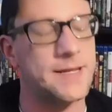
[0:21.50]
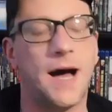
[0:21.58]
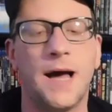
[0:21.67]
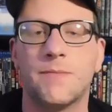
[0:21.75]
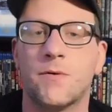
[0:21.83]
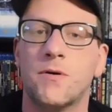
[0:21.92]

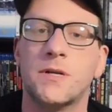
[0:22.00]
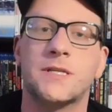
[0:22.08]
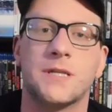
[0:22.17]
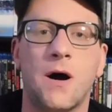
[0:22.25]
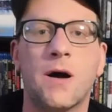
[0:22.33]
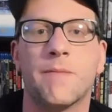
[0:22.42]
I'm going to
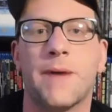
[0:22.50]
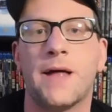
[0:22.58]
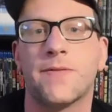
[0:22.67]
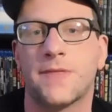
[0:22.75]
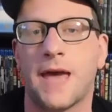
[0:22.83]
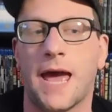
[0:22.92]
talk
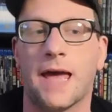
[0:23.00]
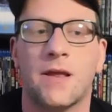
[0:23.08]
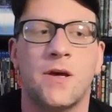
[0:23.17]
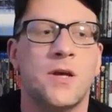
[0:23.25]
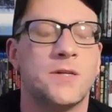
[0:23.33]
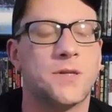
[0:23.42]
about that.
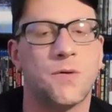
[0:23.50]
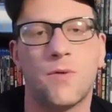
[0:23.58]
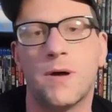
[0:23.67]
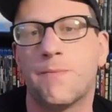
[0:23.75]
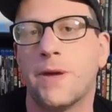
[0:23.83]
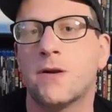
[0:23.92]
So
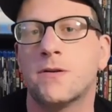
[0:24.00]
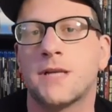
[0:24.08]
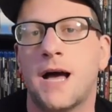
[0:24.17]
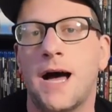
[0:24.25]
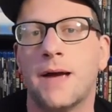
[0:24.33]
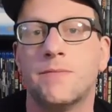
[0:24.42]
what better
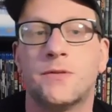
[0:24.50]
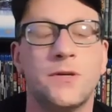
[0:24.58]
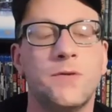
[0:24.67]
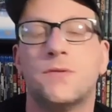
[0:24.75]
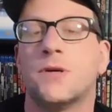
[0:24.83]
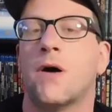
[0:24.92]
time
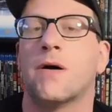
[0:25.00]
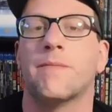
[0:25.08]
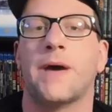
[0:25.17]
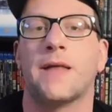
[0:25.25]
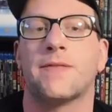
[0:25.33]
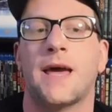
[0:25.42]
to talk
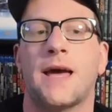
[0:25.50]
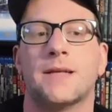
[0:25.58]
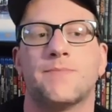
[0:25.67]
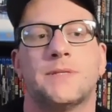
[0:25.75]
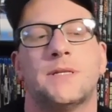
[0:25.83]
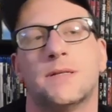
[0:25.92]
about
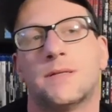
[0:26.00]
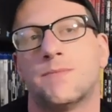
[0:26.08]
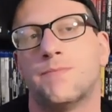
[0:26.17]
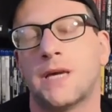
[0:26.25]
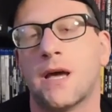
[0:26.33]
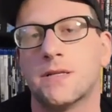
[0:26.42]
that since
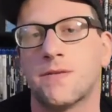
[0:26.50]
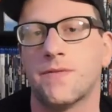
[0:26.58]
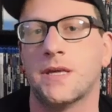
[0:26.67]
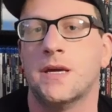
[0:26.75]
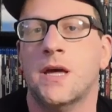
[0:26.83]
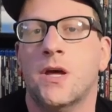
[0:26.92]
because of
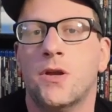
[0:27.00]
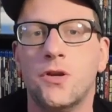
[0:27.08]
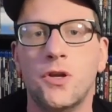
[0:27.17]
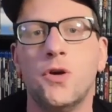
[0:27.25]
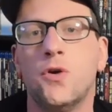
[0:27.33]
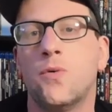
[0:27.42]
the
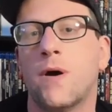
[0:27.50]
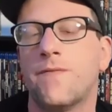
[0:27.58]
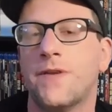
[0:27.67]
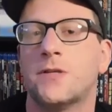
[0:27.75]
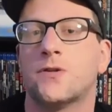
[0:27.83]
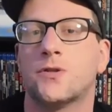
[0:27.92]
new
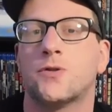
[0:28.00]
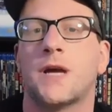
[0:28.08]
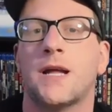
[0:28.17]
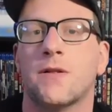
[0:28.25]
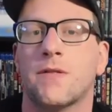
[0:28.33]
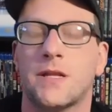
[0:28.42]
Avengers
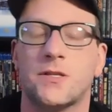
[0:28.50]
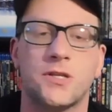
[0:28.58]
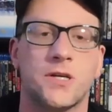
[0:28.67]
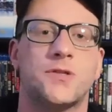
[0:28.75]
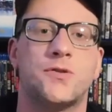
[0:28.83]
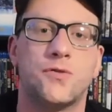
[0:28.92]
trailer that
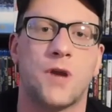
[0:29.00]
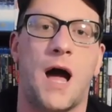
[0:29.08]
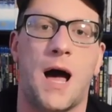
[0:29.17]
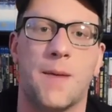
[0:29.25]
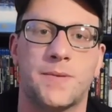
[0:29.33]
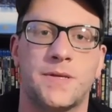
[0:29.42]
just
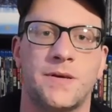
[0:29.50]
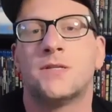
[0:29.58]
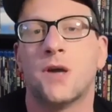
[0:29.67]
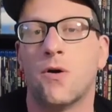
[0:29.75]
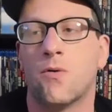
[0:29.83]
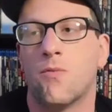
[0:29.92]
dropped.
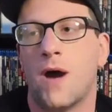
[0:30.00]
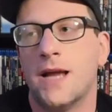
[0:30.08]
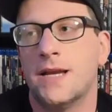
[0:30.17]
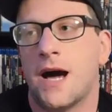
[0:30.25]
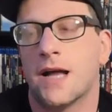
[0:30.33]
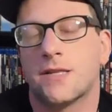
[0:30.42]
So why
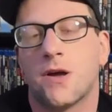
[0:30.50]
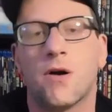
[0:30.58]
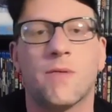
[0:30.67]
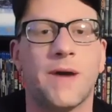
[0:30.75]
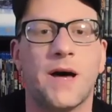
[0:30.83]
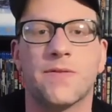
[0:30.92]
not
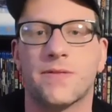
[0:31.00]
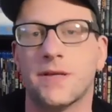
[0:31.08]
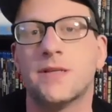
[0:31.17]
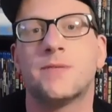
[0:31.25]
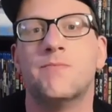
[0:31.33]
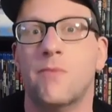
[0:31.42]
talk about
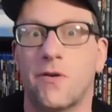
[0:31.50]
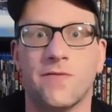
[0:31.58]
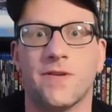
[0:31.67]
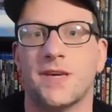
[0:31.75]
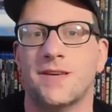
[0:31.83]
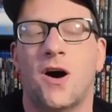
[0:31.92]
this
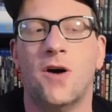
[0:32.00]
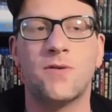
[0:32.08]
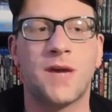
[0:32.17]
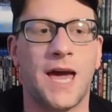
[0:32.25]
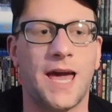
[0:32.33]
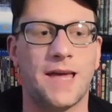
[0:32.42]
movie?
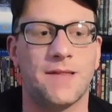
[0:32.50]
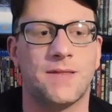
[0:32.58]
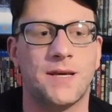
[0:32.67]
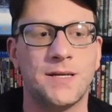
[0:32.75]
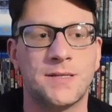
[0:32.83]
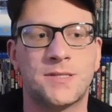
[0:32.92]
Okay,
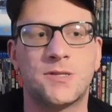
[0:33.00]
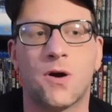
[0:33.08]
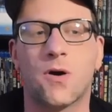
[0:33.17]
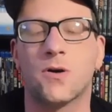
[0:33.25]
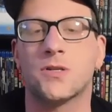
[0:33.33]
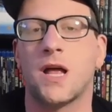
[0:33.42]
this
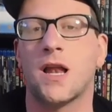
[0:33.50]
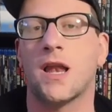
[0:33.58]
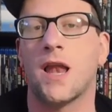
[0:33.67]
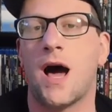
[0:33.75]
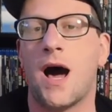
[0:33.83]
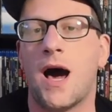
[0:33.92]
stars a
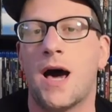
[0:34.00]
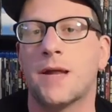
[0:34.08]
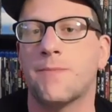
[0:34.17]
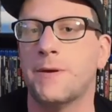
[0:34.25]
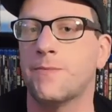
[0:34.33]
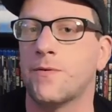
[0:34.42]
lot
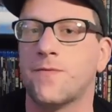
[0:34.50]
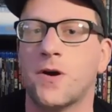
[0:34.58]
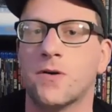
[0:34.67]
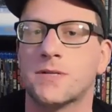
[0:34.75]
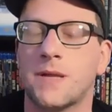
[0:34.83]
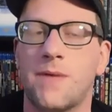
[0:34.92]
of people,
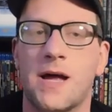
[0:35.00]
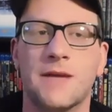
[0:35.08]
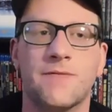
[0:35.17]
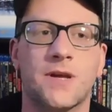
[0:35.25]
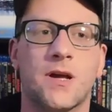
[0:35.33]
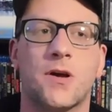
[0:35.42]
folks. I'm not
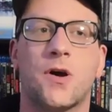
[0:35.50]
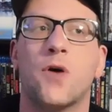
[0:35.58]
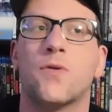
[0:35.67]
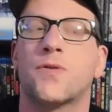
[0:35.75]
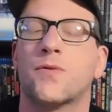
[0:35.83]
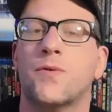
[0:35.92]
even going to
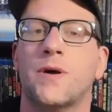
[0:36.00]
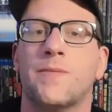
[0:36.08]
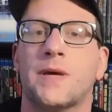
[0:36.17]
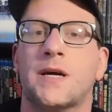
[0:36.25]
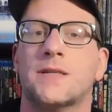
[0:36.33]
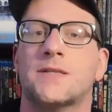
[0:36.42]
go through it
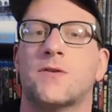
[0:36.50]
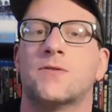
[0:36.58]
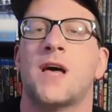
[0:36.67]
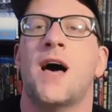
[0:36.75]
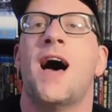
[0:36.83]
because there's